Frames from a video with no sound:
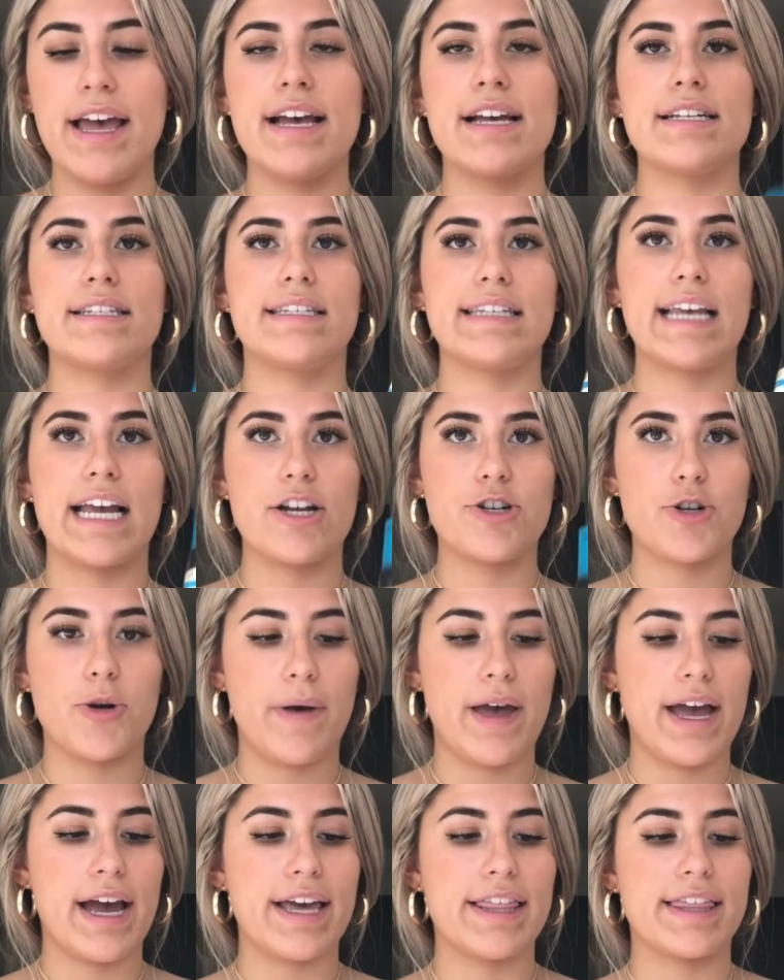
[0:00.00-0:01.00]

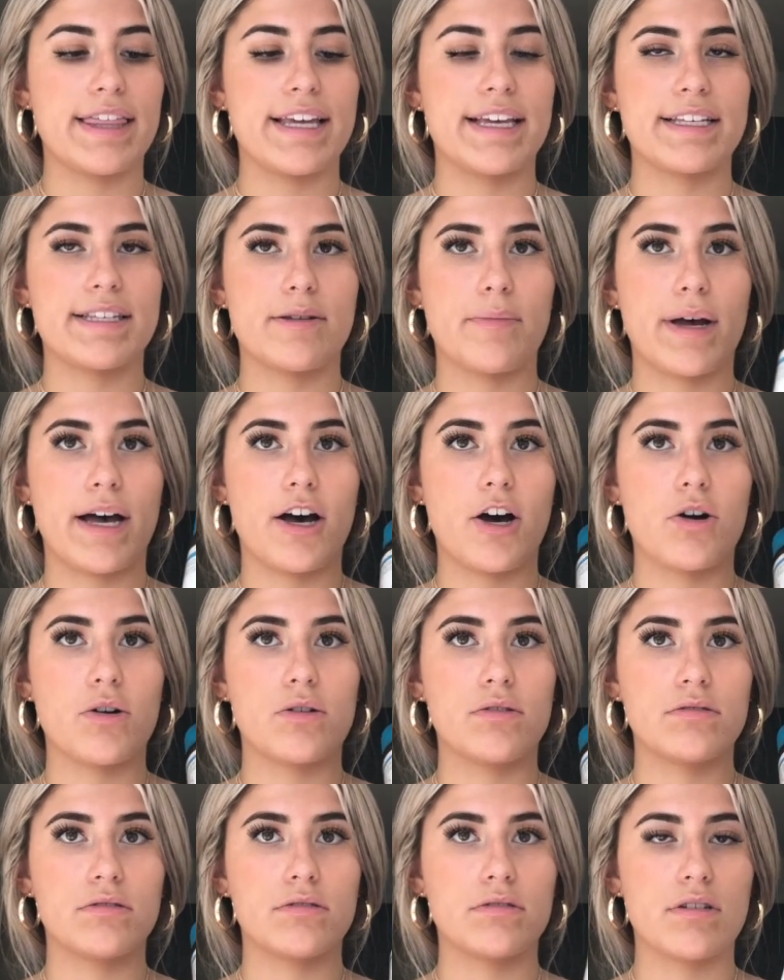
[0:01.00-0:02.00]
Saint-Tropez I think is
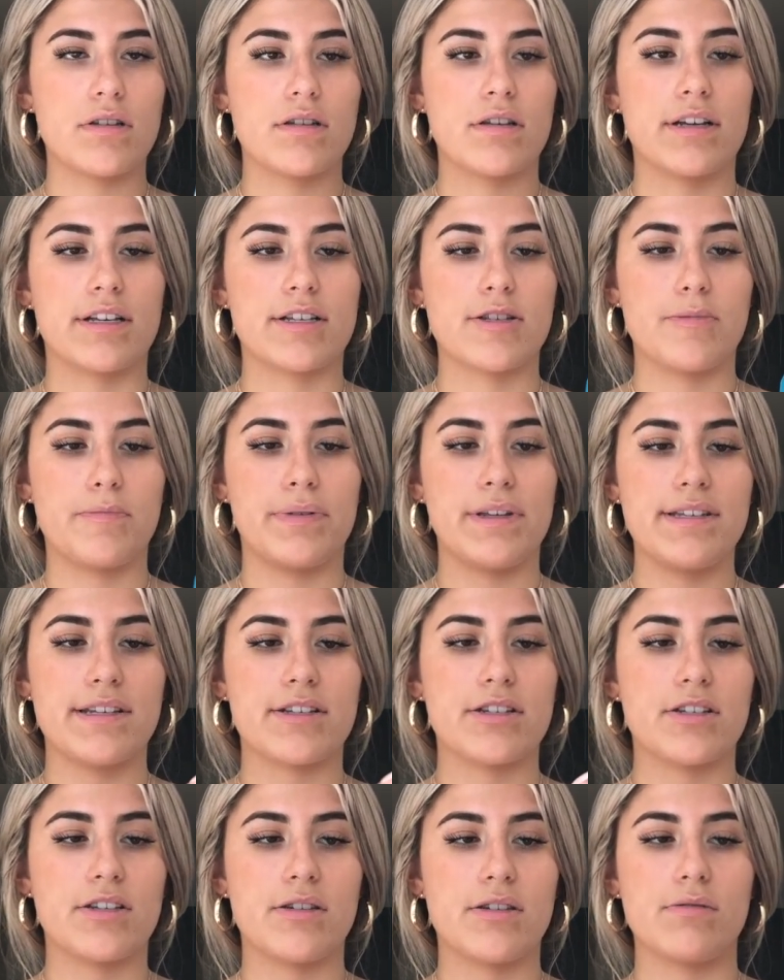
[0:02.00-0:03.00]
about, please
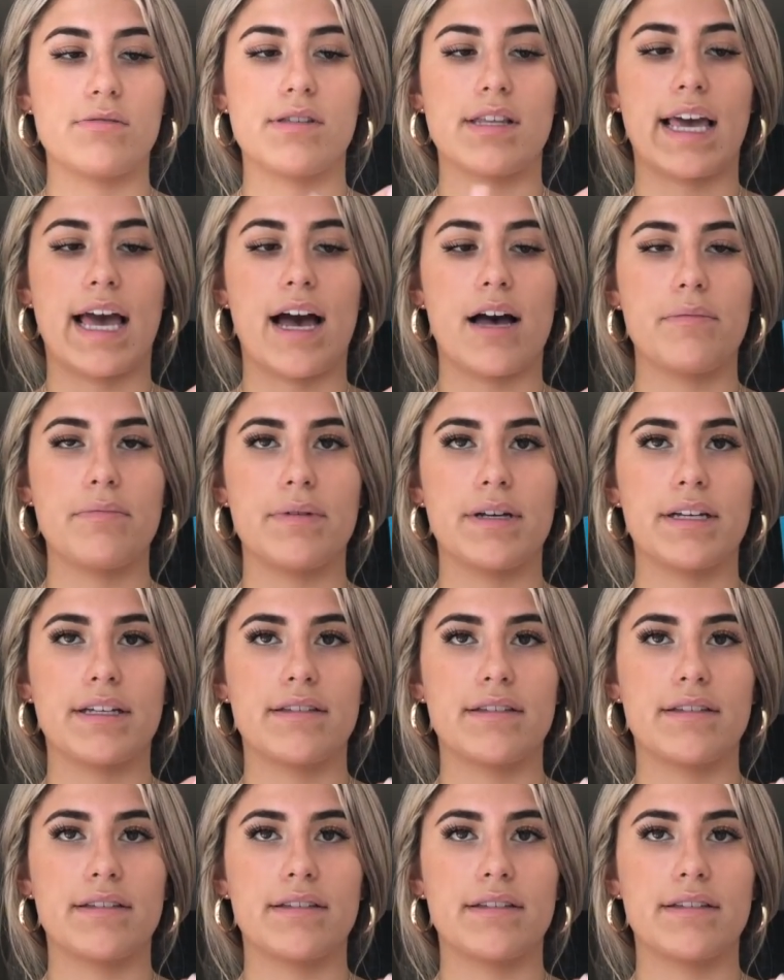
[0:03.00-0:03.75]
excuse the cap, like